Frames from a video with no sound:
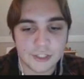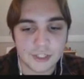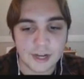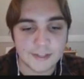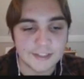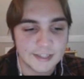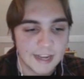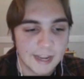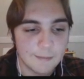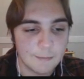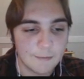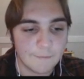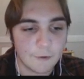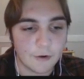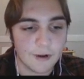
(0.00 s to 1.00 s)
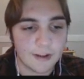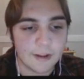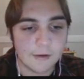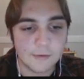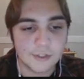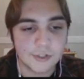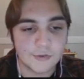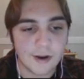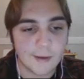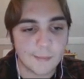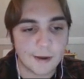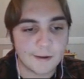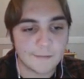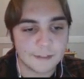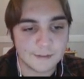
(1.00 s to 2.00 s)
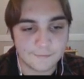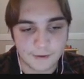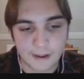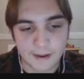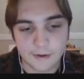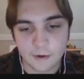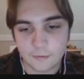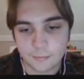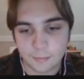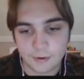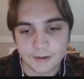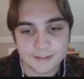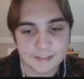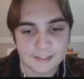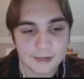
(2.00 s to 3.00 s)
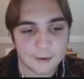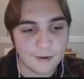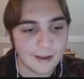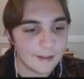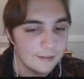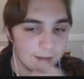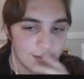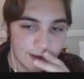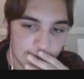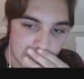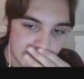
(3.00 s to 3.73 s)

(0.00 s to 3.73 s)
shots a game before a huge drop off to Vando, Prince, Noel